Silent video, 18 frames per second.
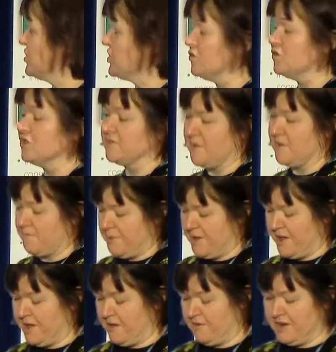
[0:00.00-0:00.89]
sort of
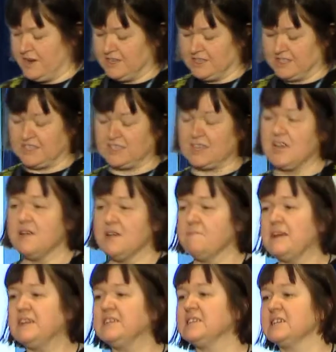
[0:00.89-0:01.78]
appearance.
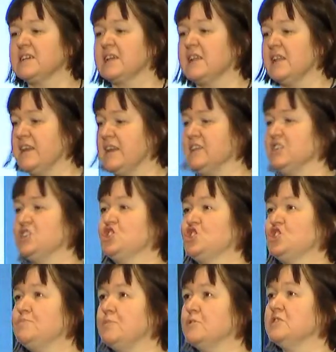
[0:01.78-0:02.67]
Basically,
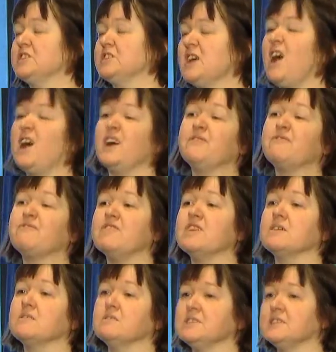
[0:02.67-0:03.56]
it puts
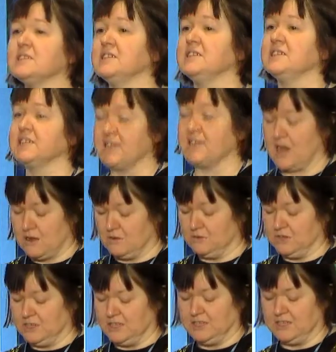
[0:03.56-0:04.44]
high-frequency
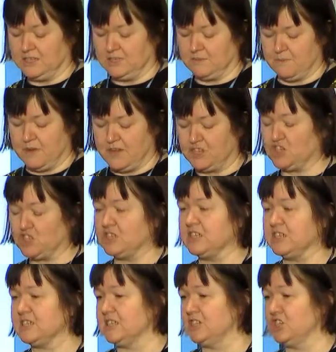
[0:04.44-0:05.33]
sound into the
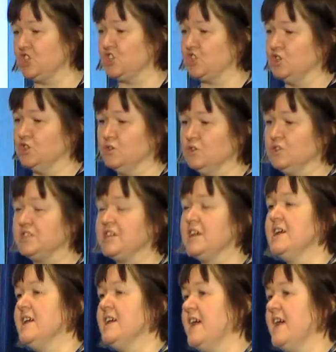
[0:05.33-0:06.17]
patient's tissues.